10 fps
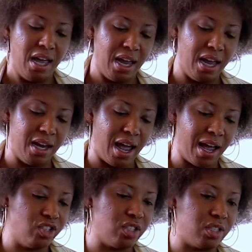And
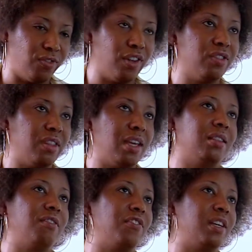I just felt
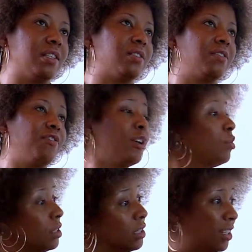that the vest
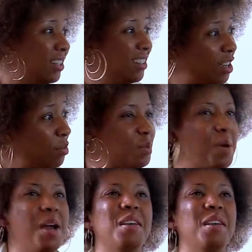felt good. I think